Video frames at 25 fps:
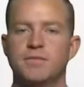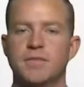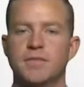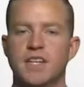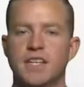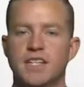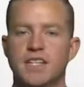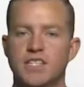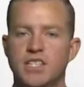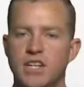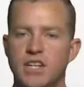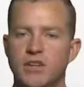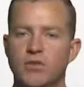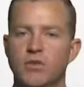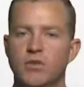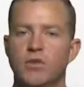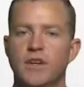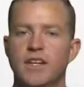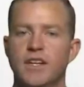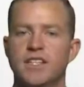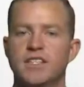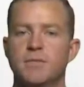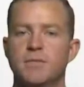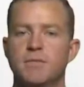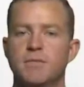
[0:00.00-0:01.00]
In
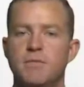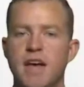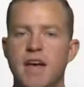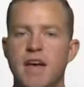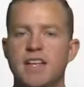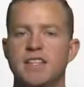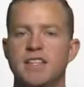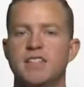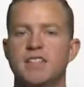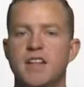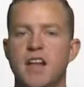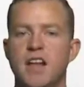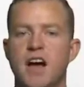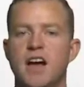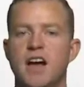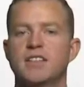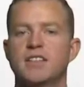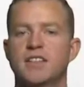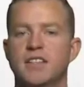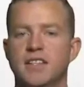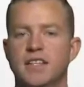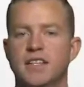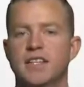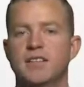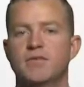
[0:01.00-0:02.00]
general, it's best not
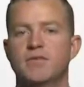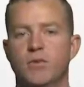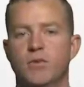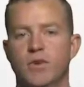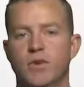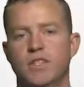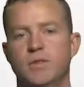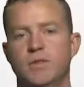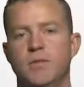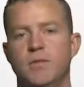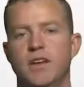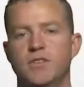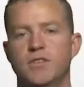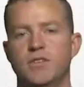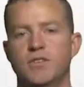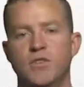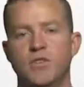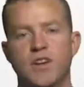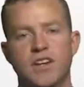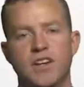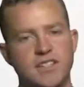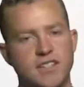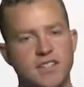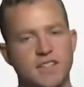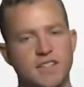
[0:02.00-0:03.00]
to leave voicemails.
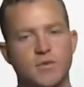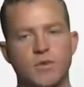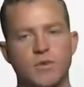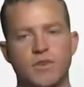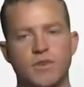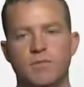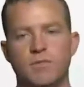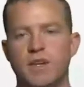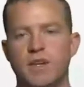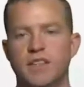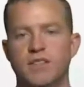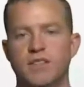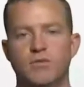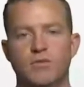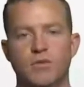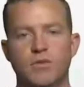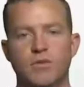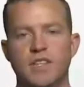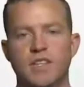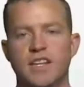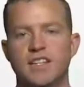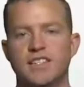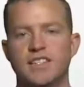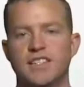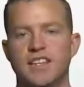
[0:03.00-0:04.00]
Trust us, we've been through
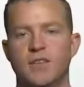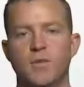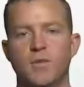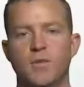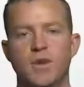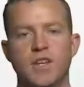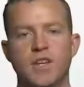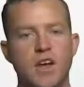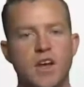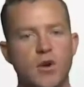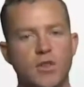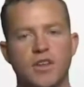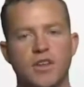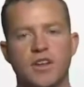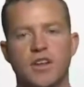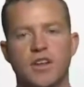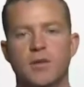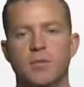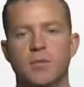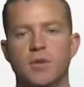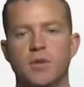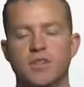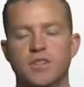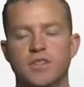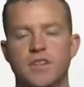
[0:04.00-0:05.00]
this and we know the
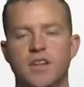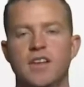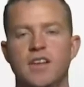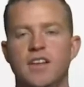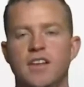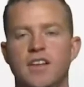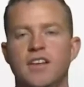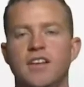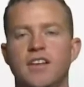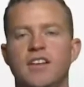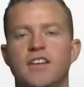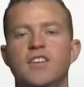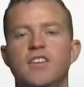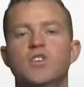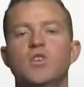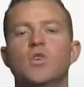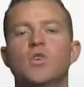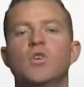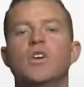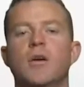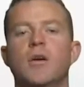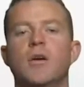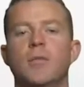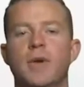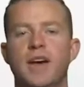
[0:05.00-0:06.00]
numbers. You'll
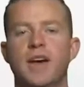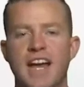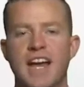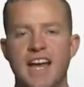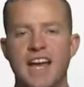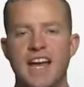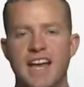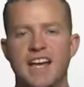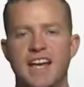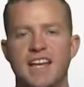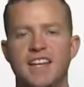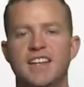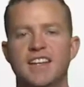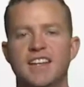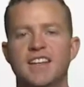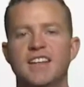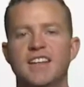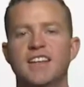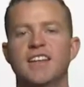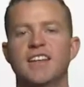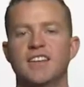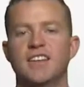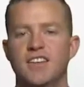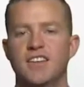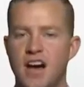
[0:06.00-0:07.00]
come out ahead
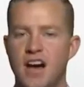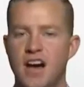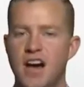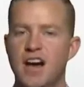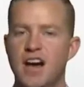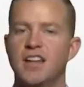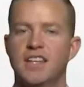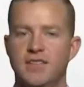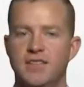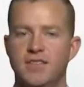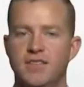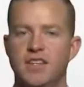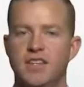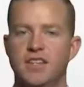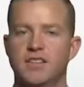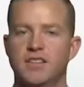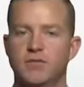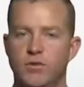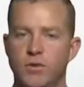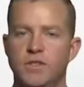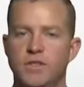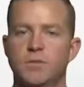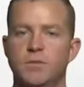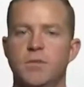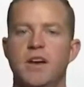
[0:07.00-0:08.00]
not leaving
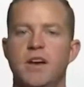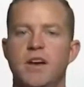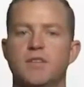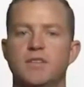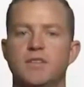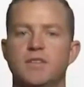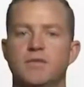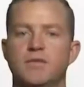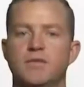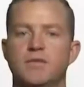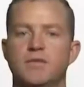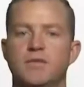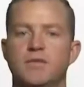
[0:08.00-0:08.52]
voicemails.